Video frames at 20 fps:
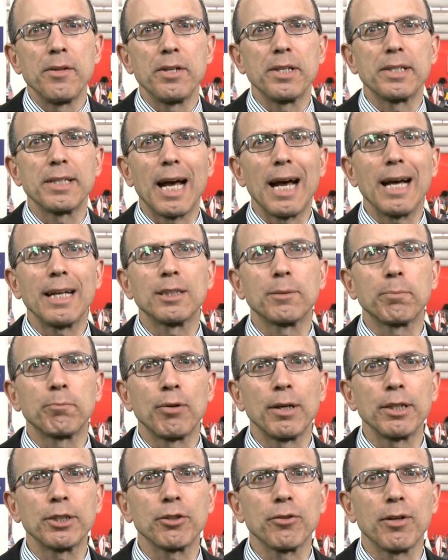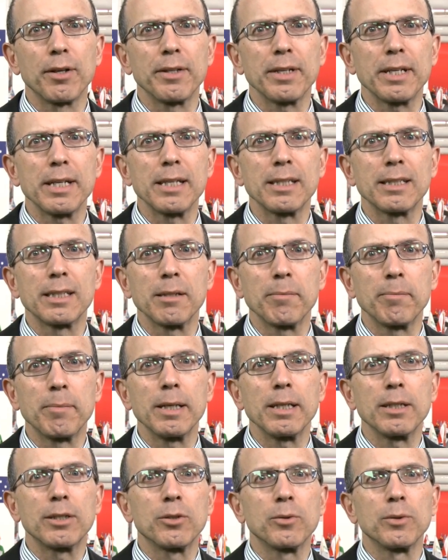This adds pressure on the
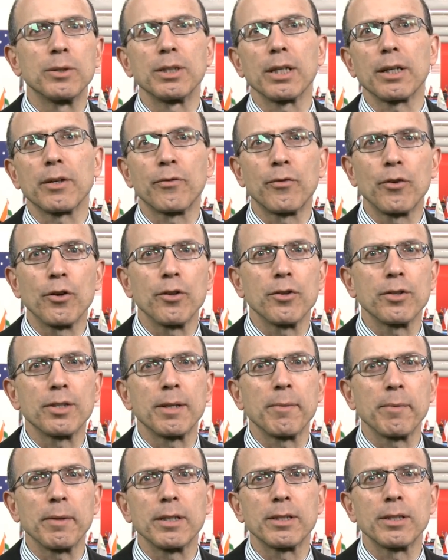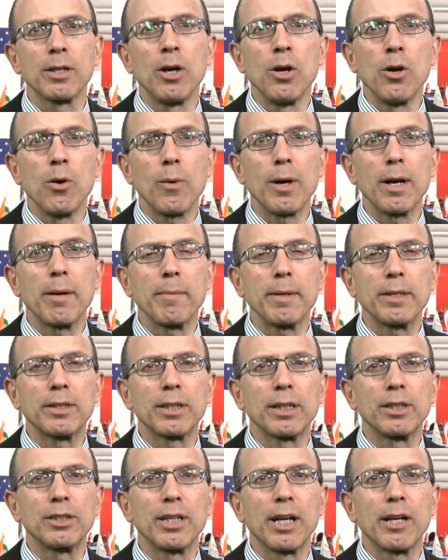ECB to inject further stimulus when it
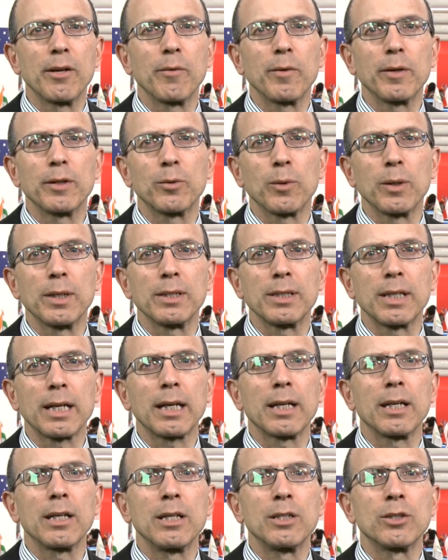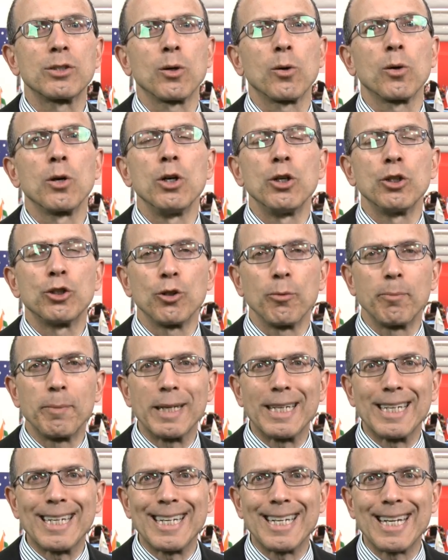meets on January 22nd, and so should
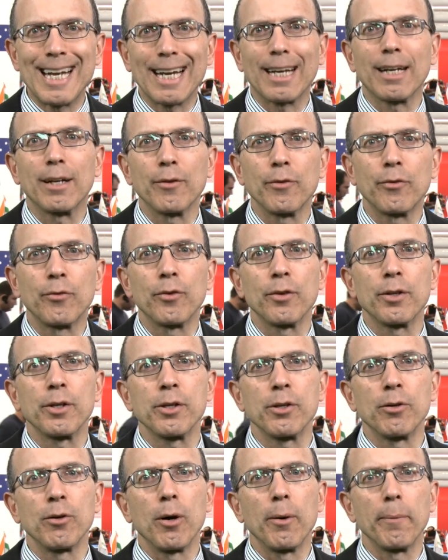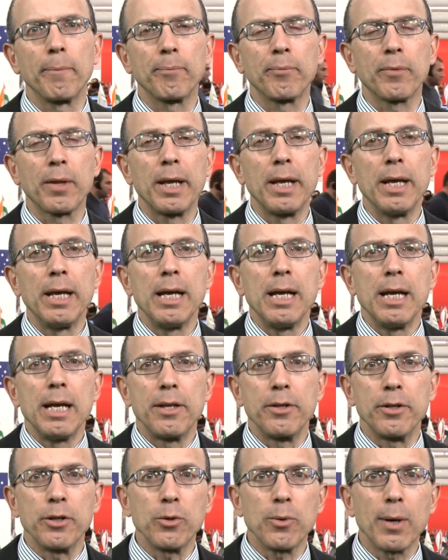be negative for the euro.
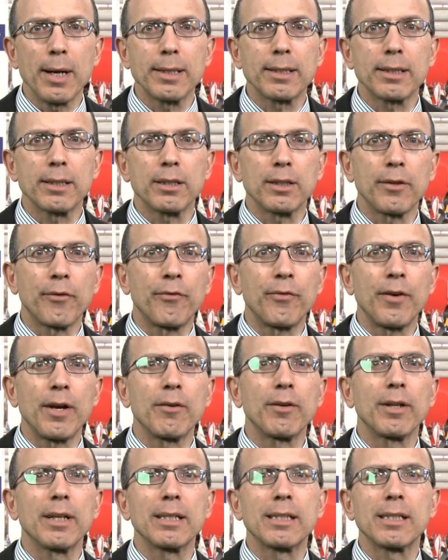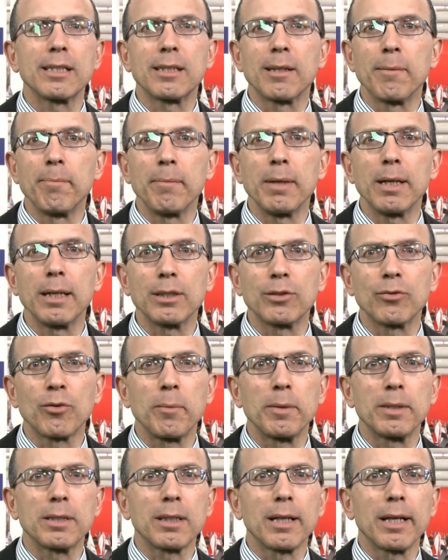In the US, the Fed releases the minutes
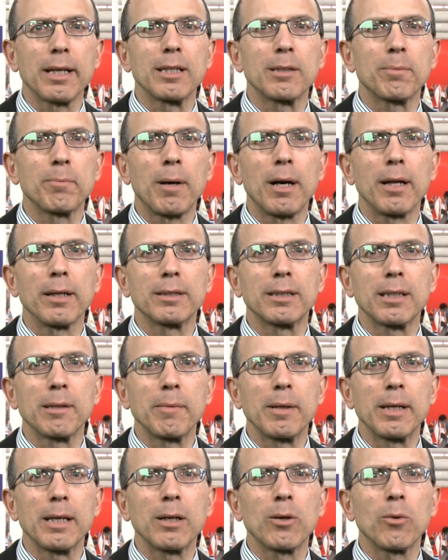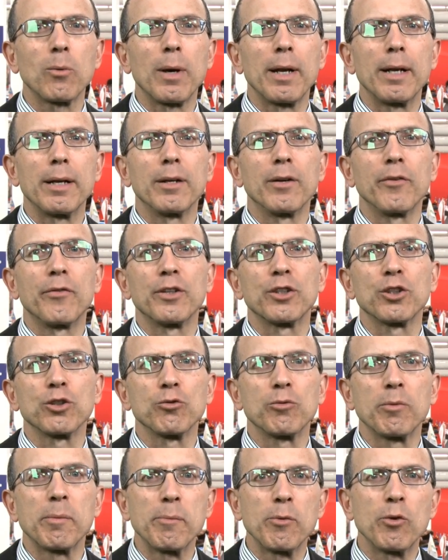from its latest policy meeting when
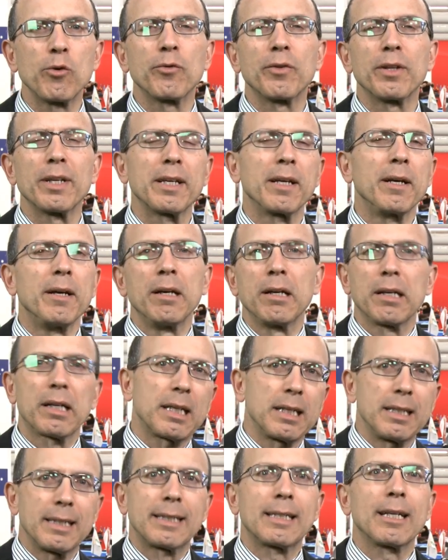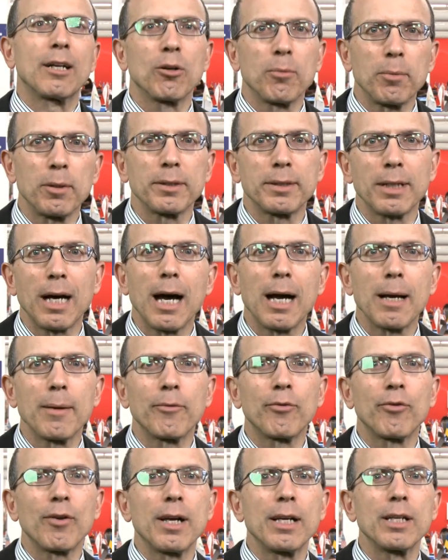officials removed the considerable
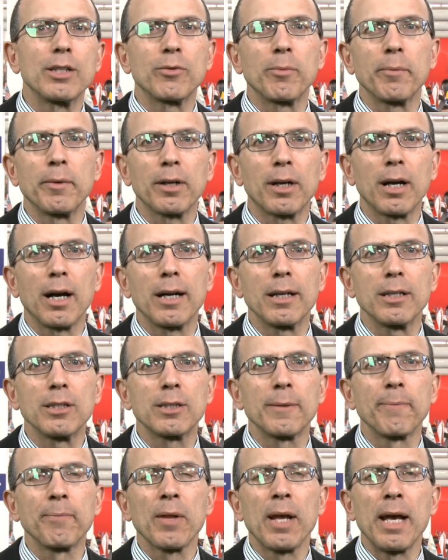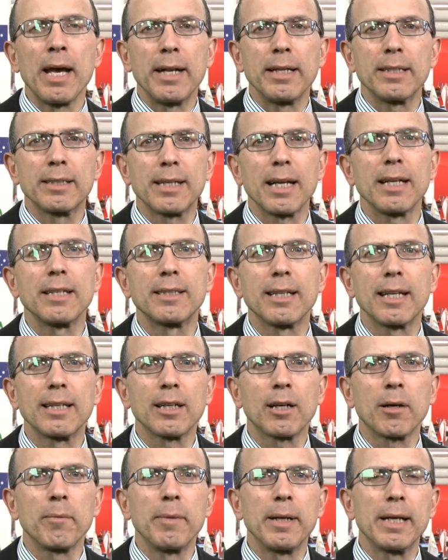time phrase from their guidance and instead said
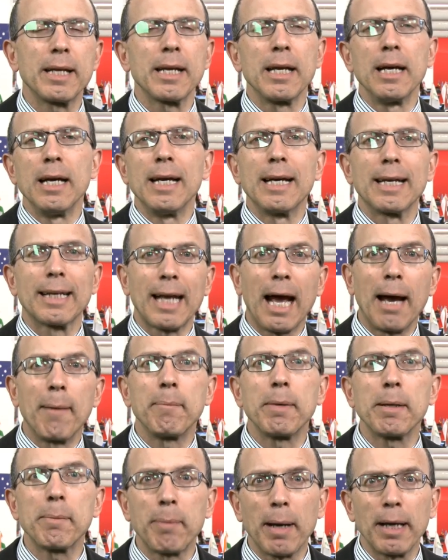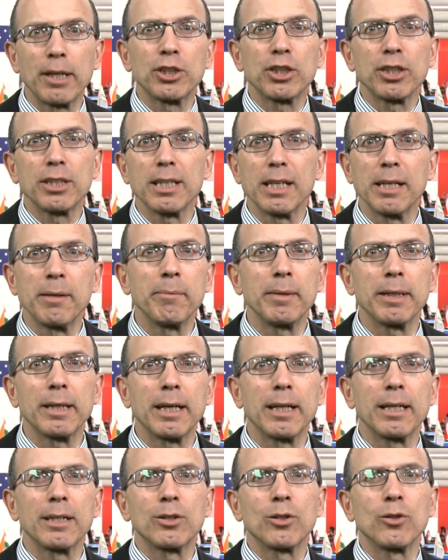the committee can be patient in
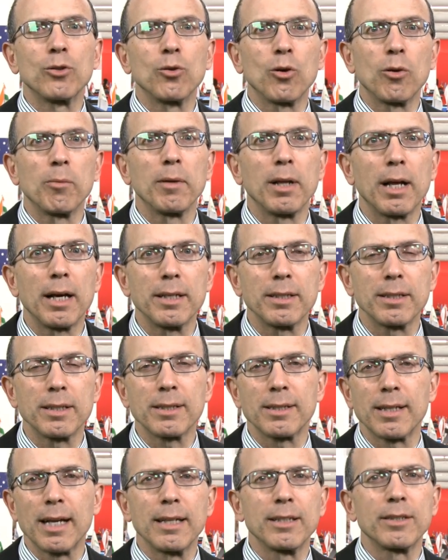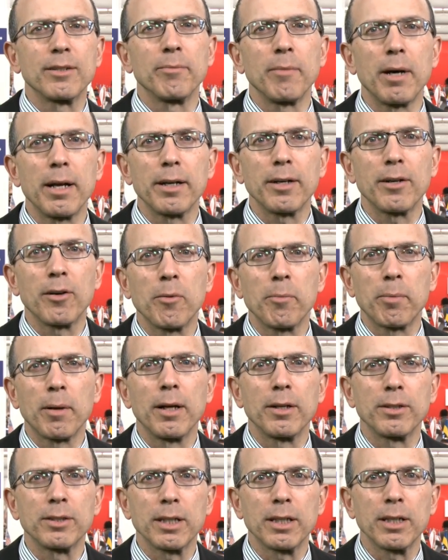beginning to normalize the stance of monetary
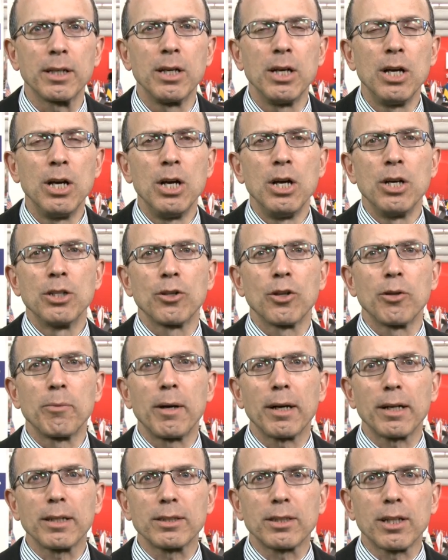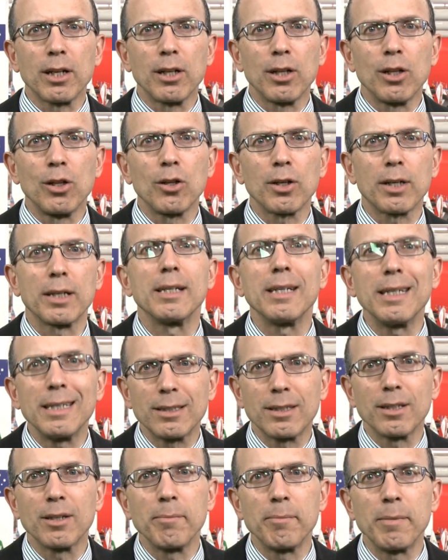policy. So the market's going to look
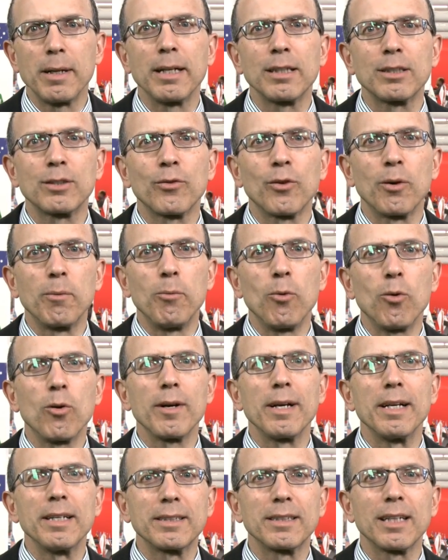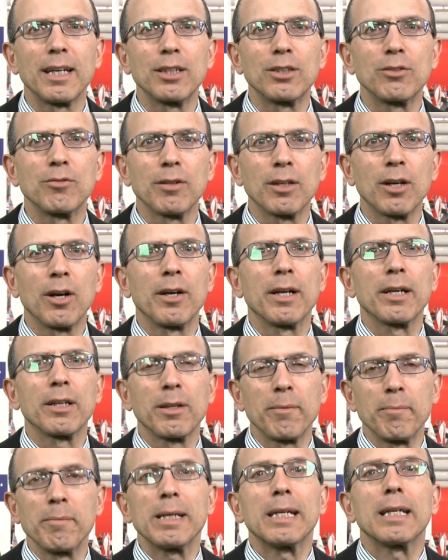into the minutes for more insights
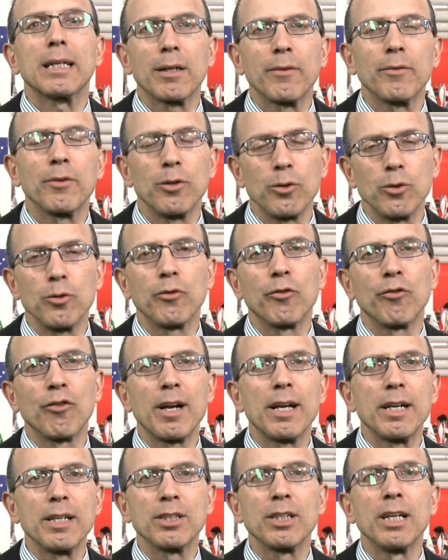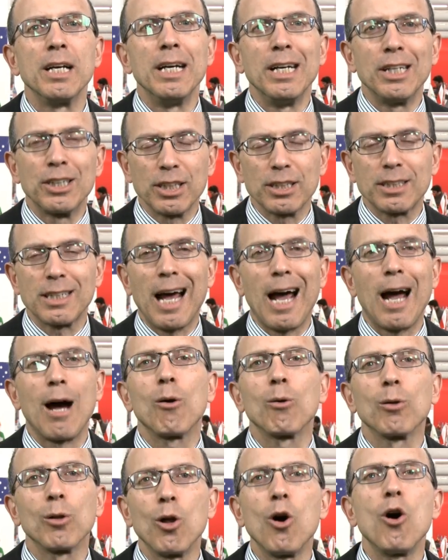regarding the meaning of the new phrase, just
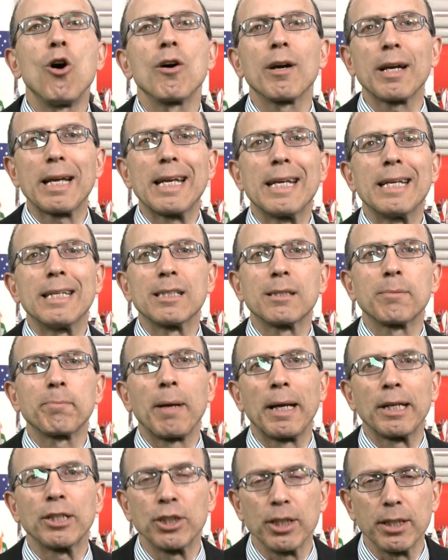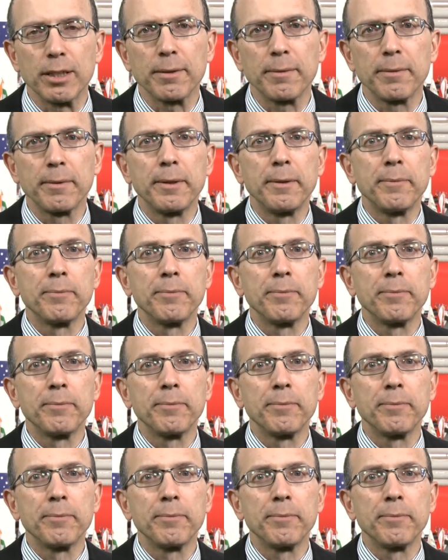how long is patient.